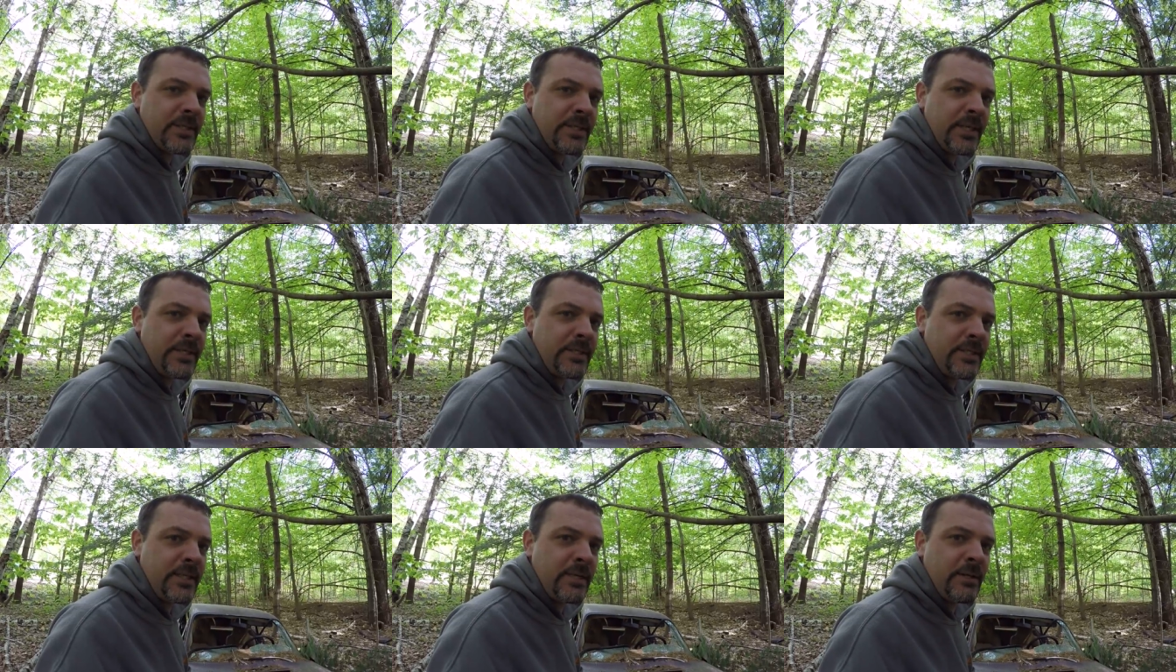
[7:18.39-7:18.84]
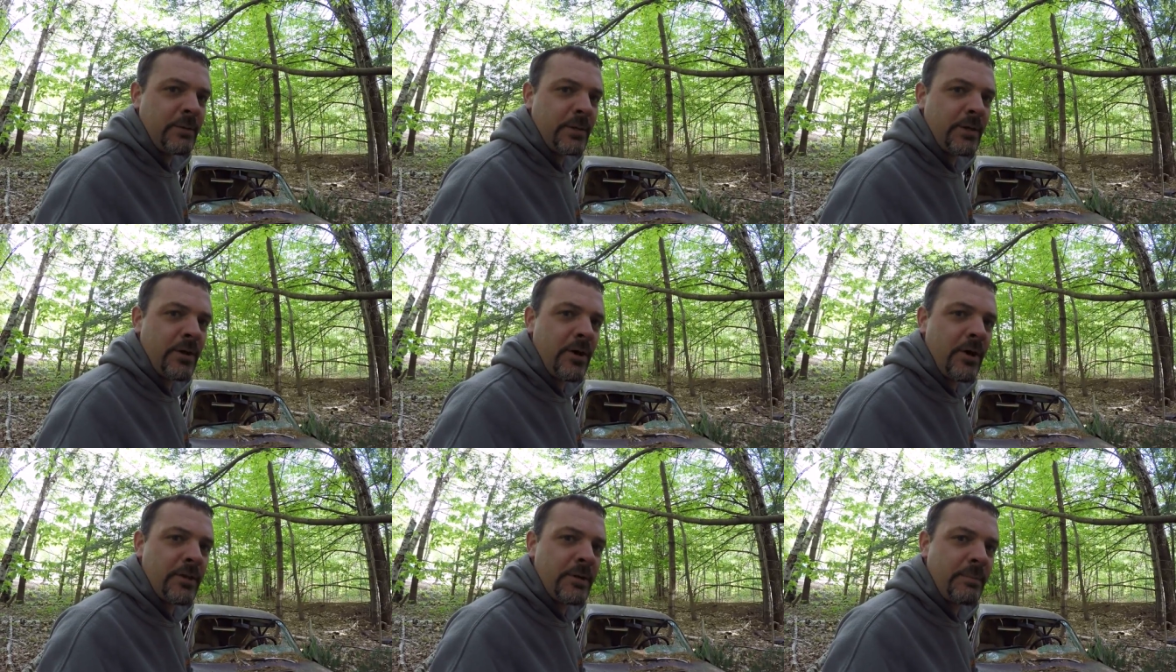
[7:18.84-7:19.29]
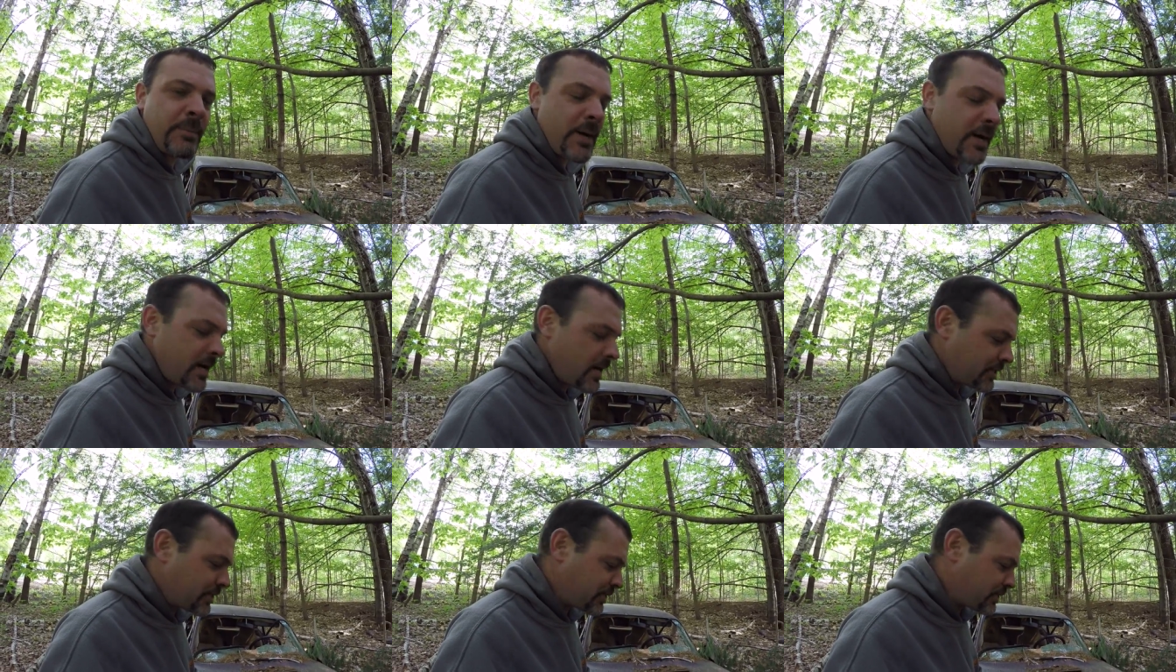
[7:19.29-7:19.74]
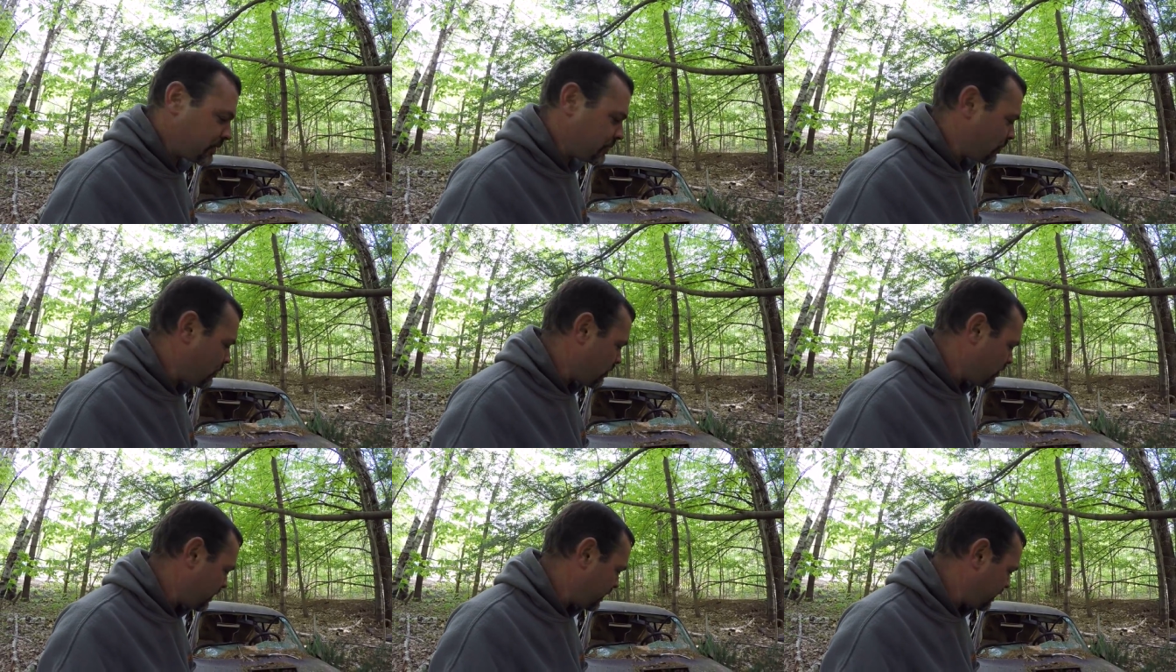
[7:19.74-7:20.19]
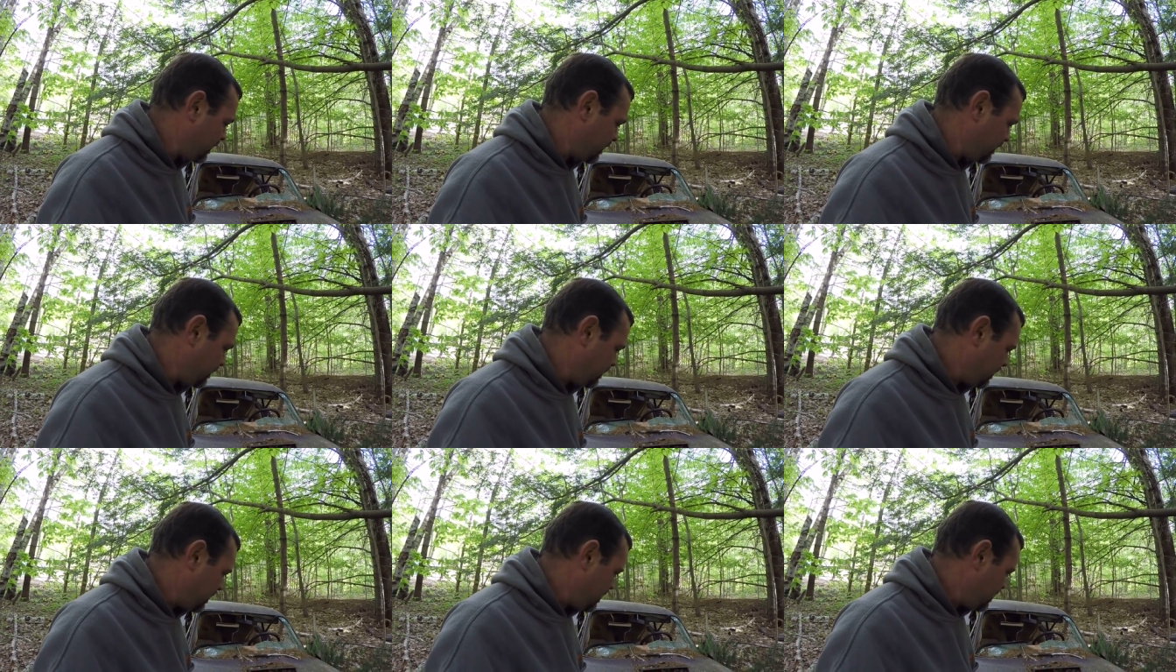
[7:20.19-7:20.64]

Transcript: and then deal with all the parts, storing it.